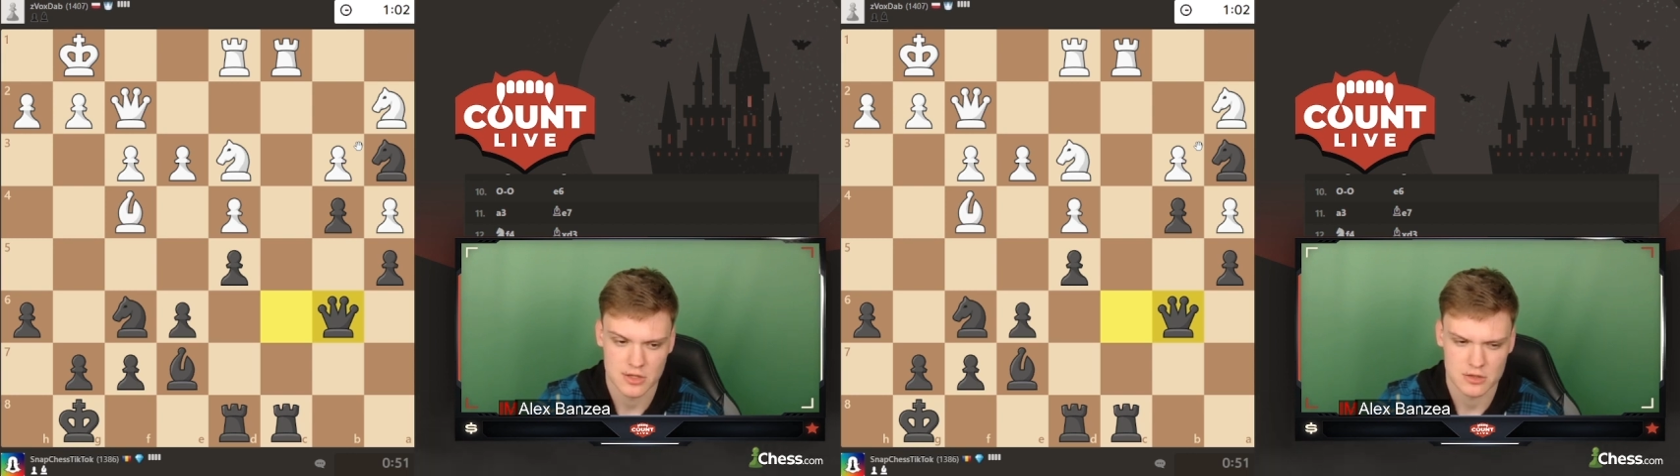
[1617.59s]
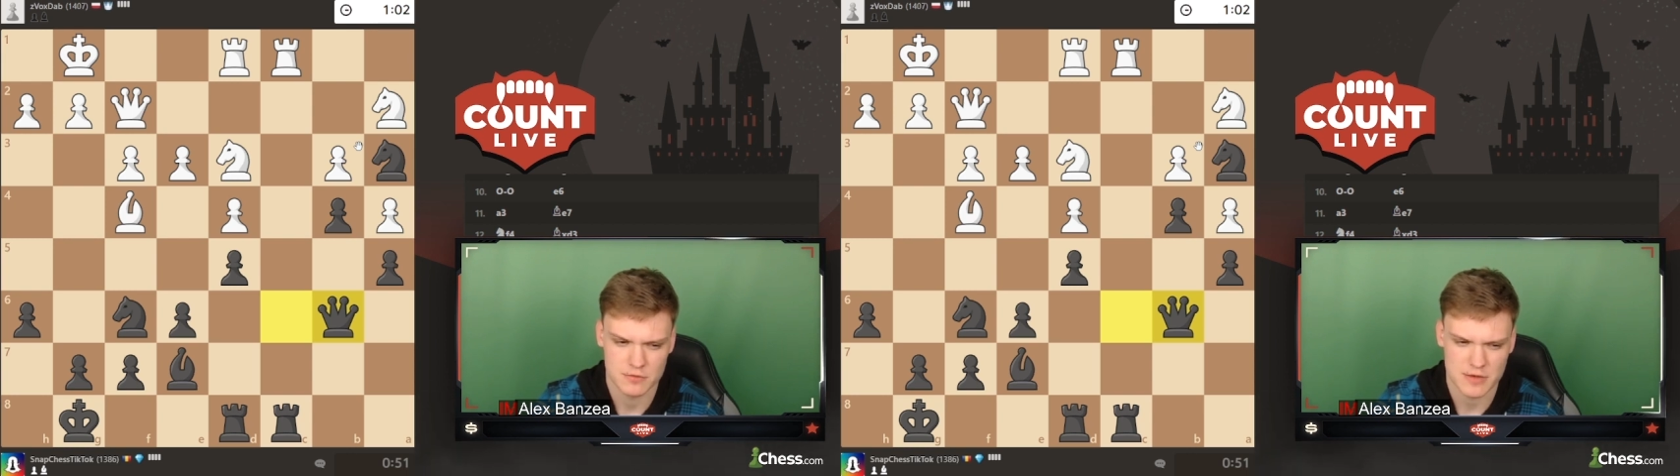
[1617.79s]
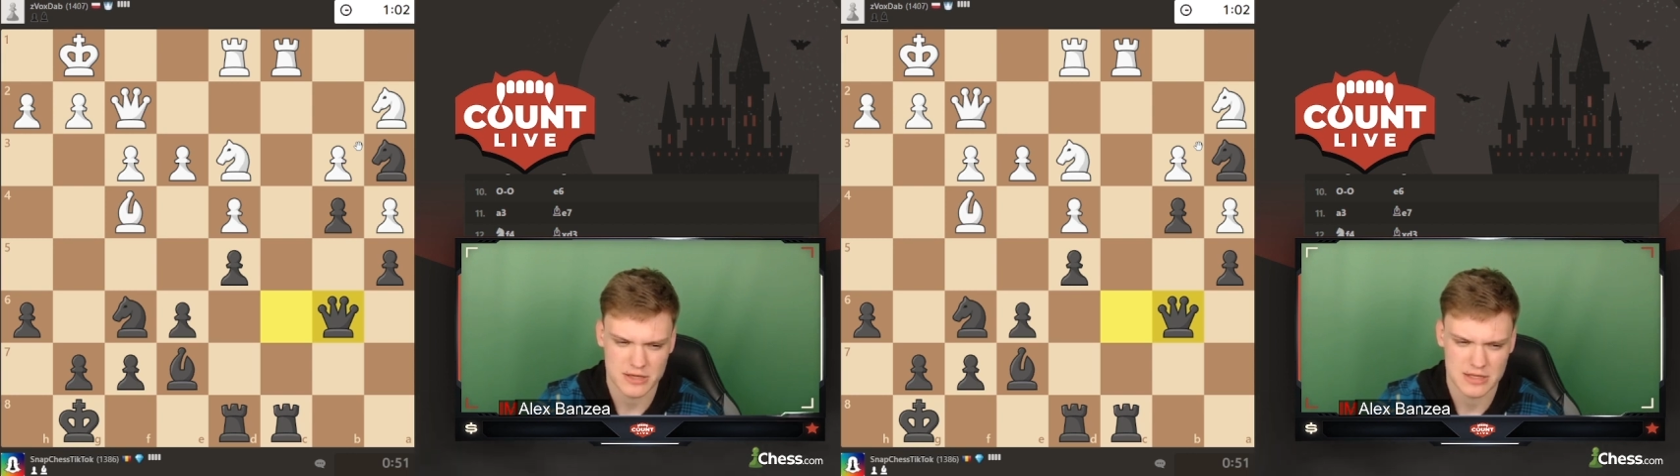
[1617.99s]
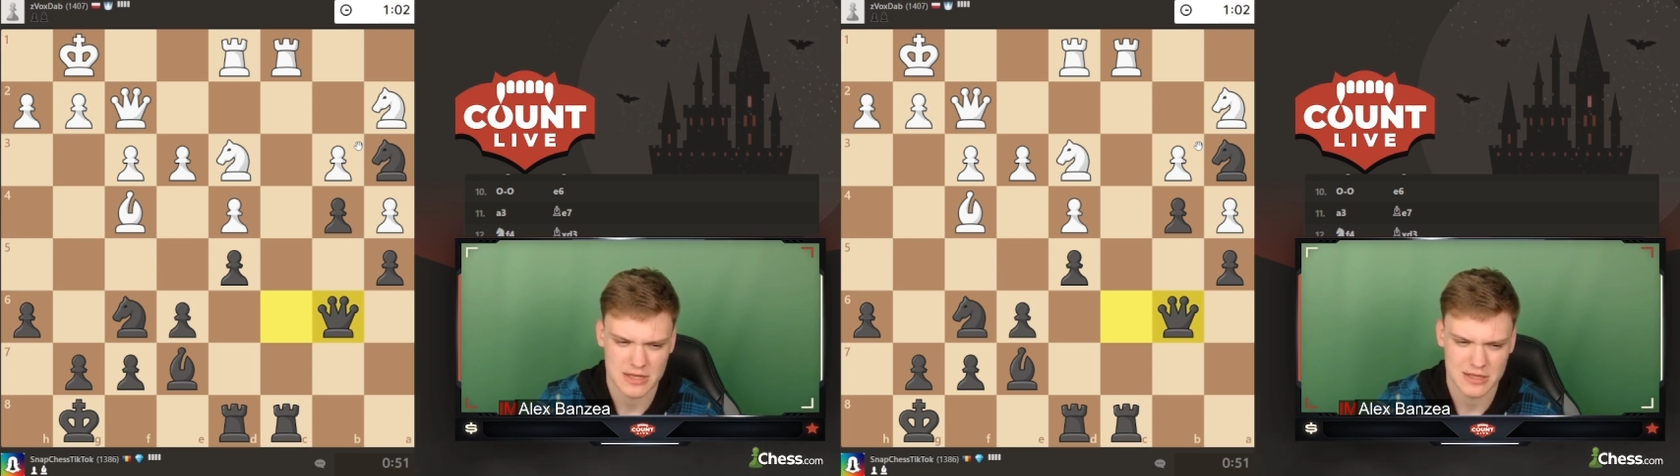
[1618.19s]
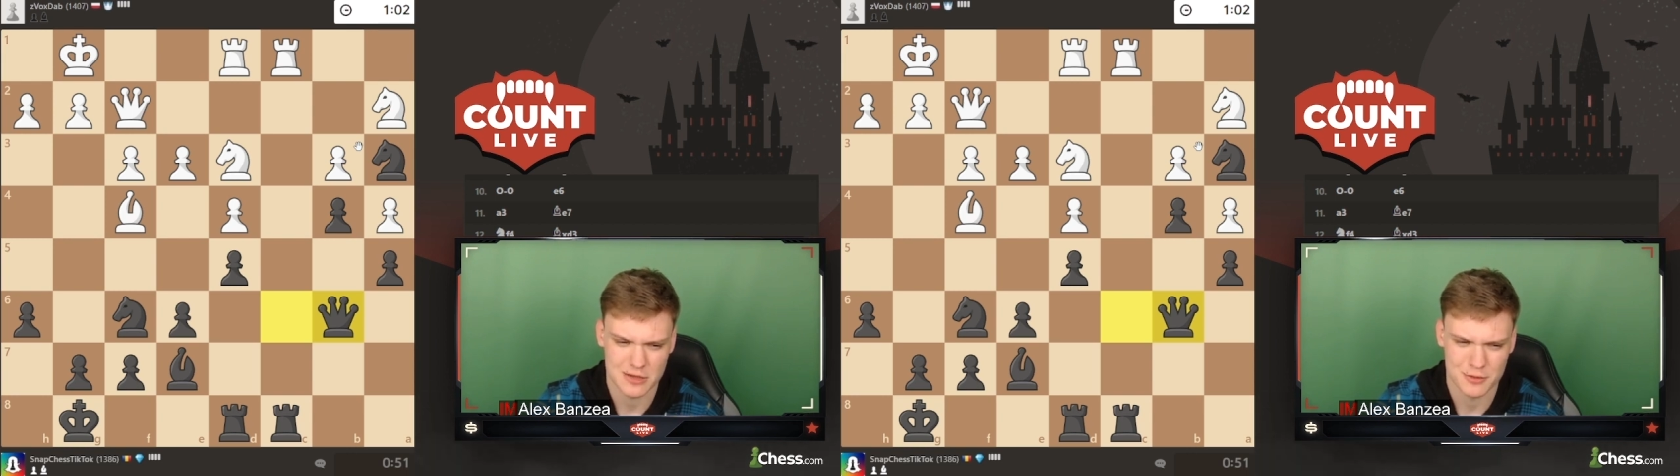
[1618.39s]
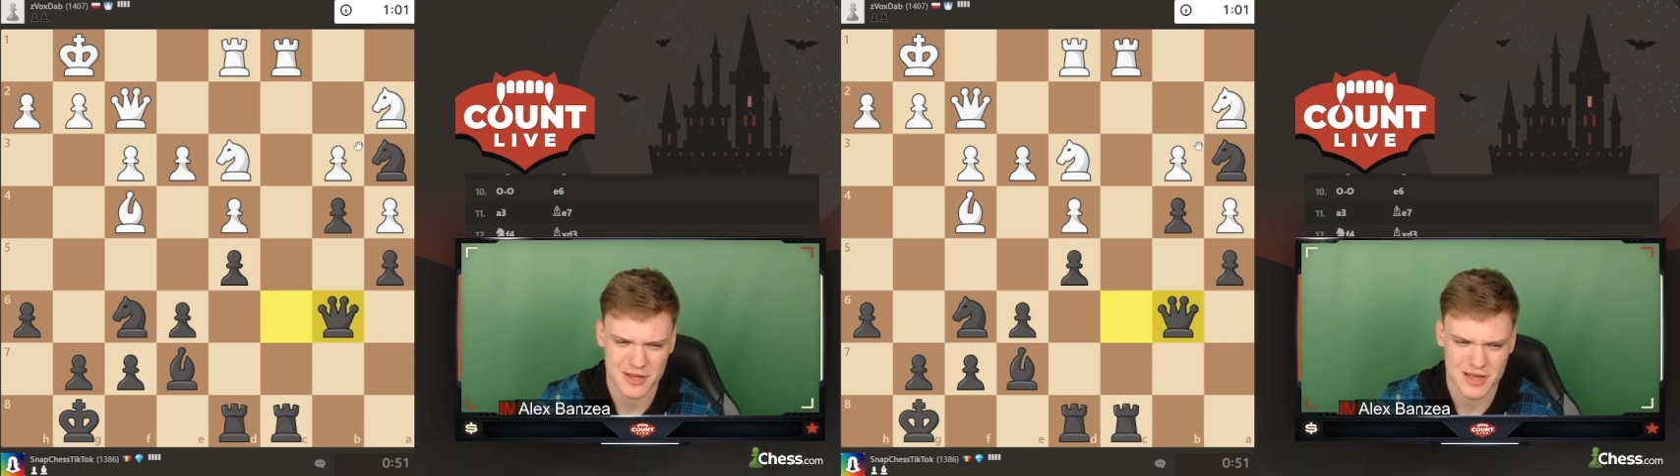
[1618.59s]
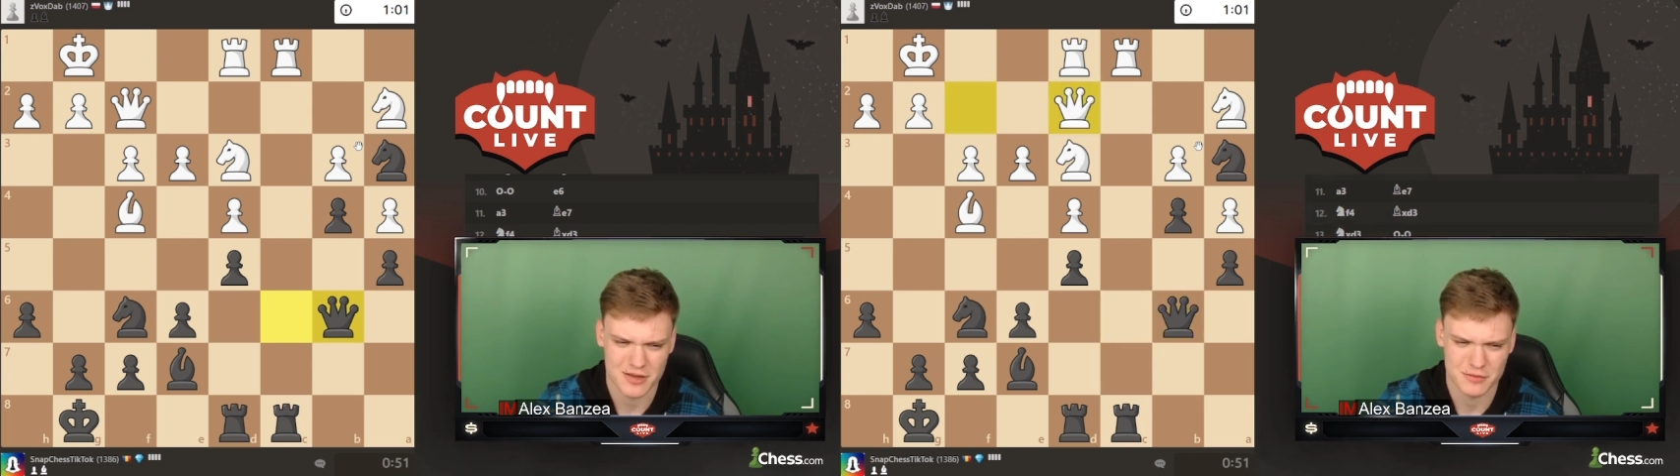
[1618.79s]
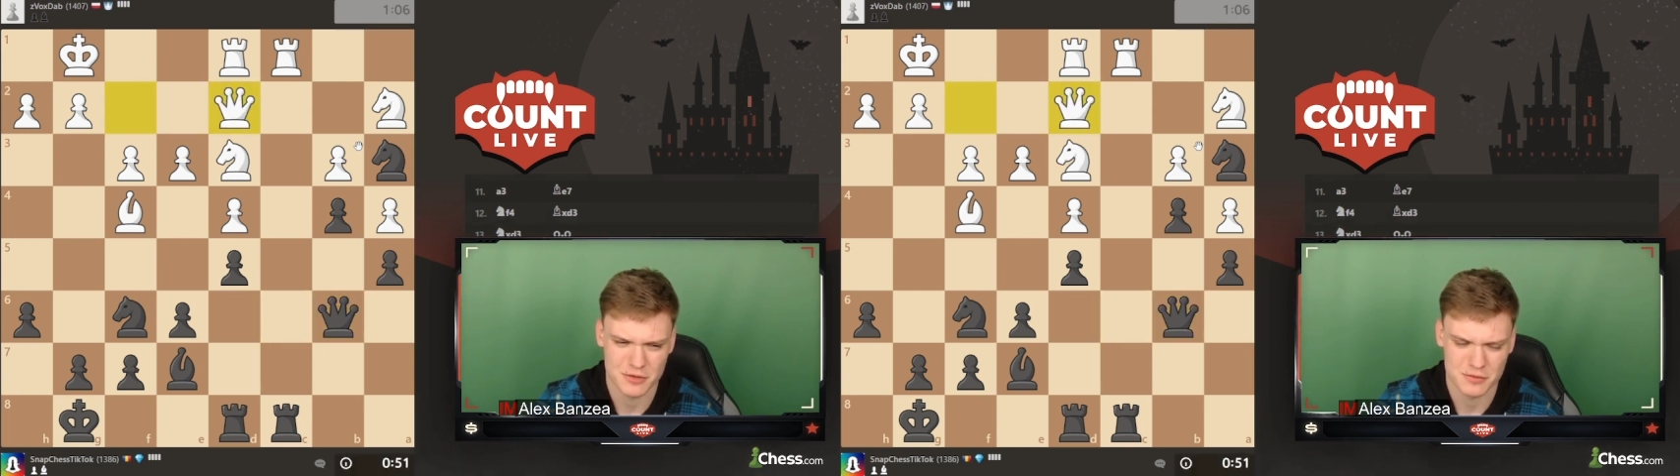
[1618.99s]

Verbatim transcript: the fact that I don't have an